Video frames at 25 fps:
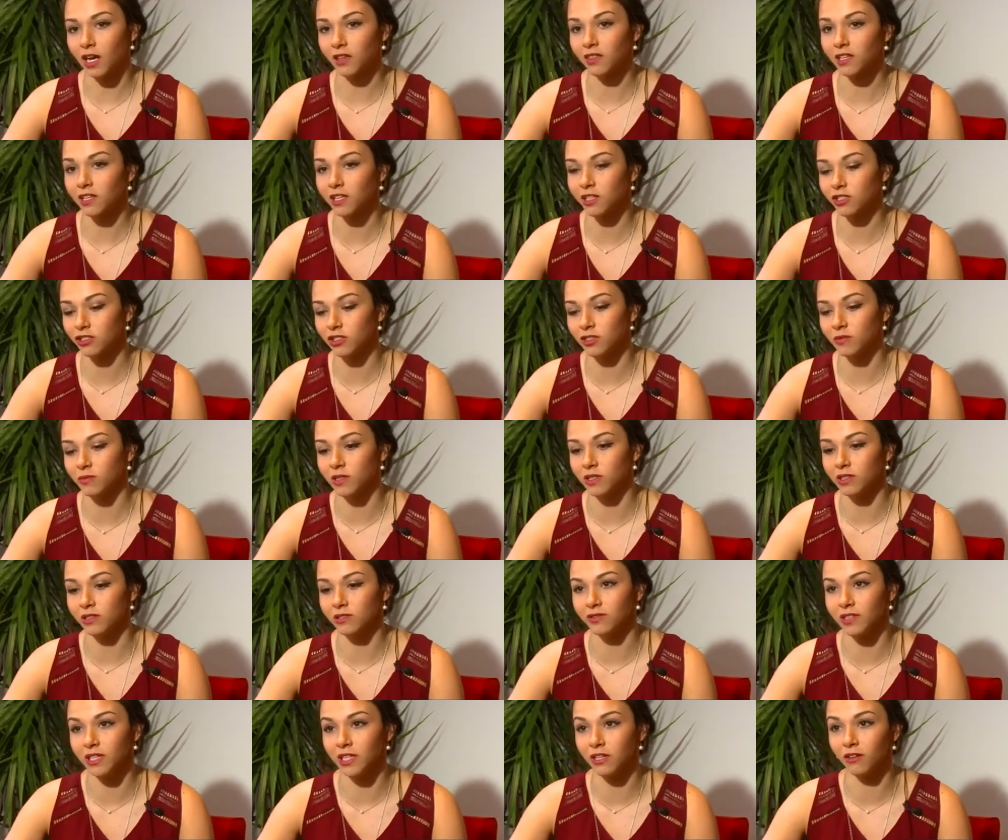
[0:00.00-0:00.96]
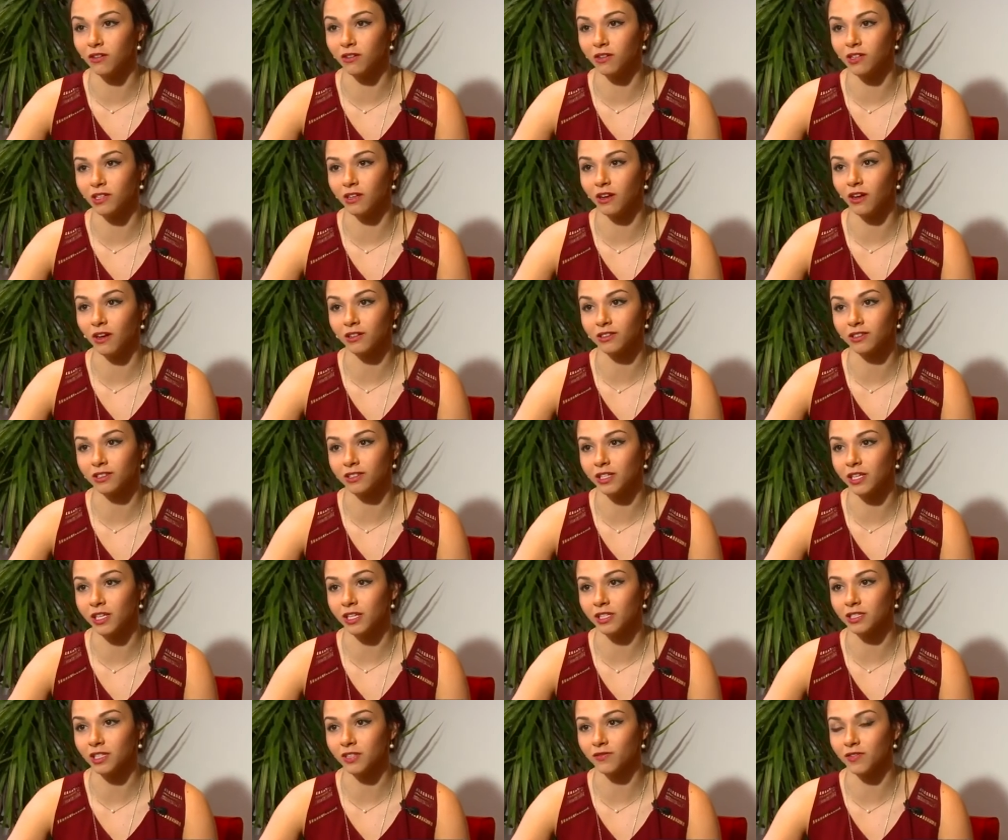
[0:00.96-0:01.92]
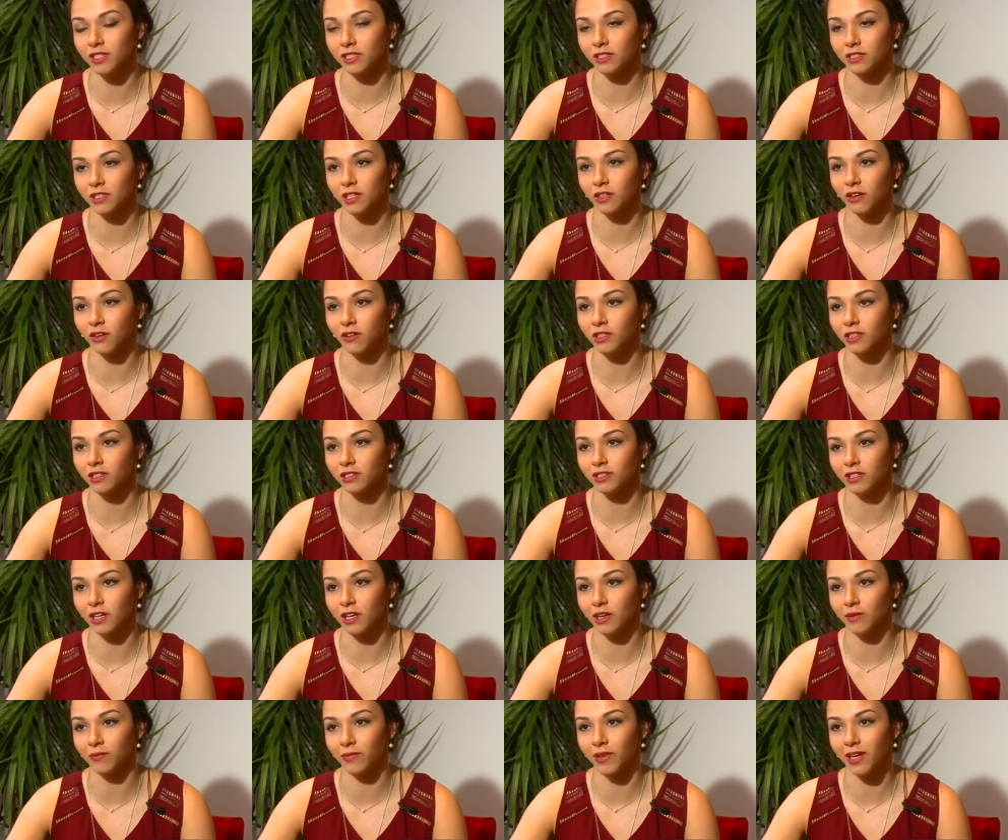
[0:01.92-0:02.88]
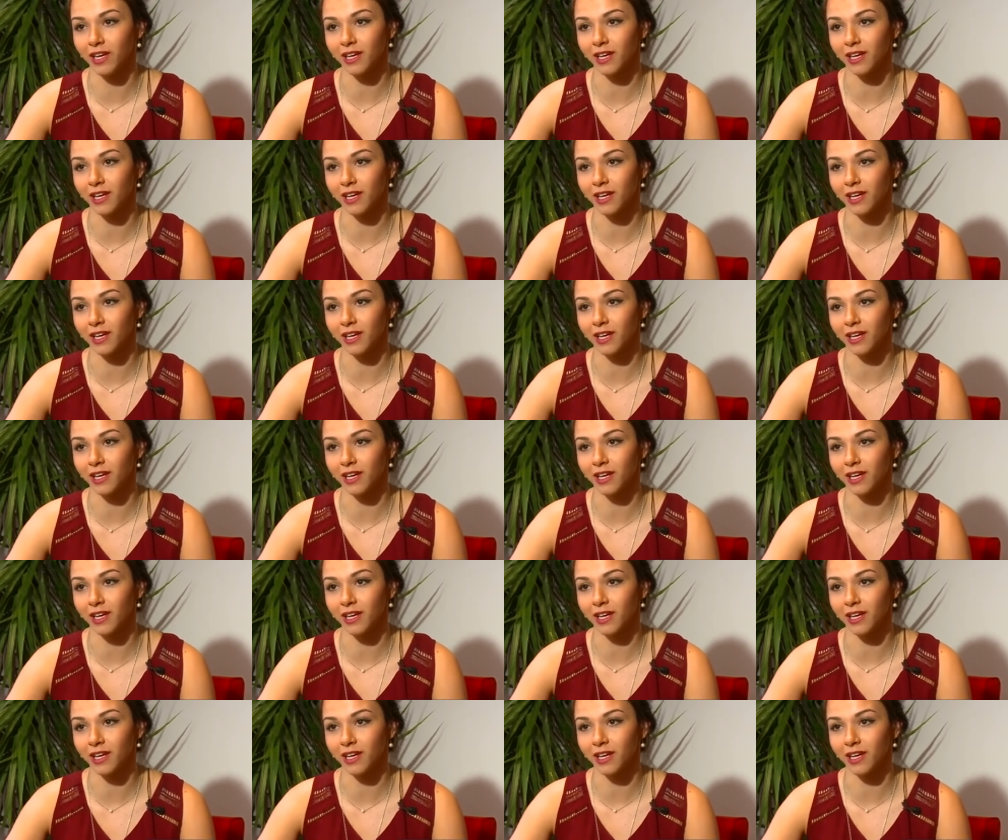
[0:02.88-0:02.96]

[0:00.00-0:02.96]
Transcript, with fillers: think it should be legal in all states if it's legal in some.